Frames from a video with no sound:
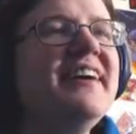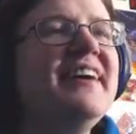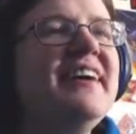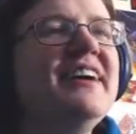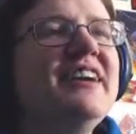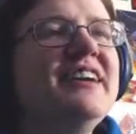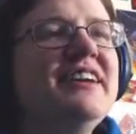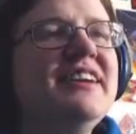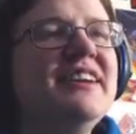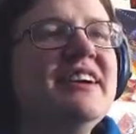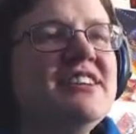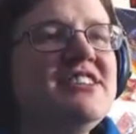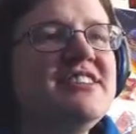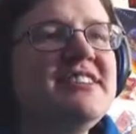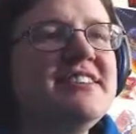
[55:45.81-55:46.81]
and uh,
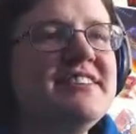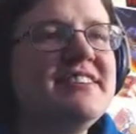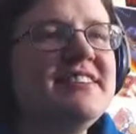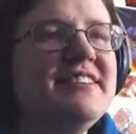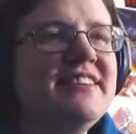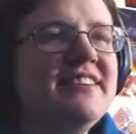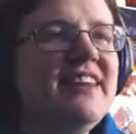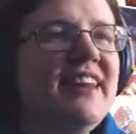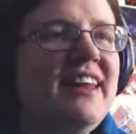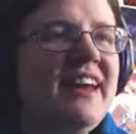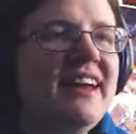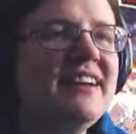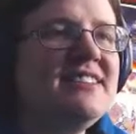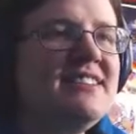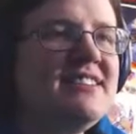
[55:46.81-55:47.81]
shield and
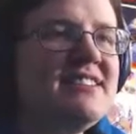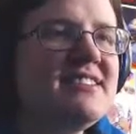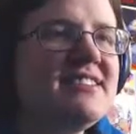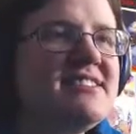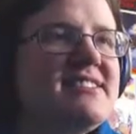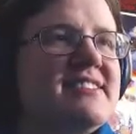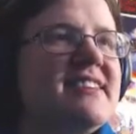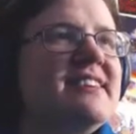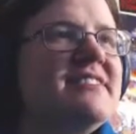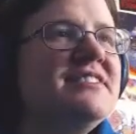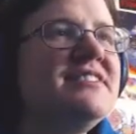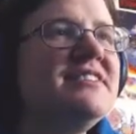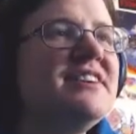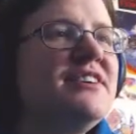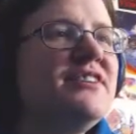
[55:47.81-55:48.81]
legs and stuff.
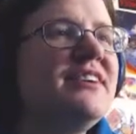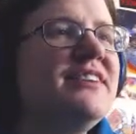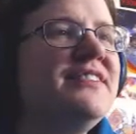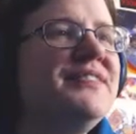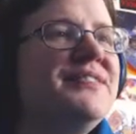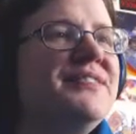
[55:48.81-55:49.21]
Oh well.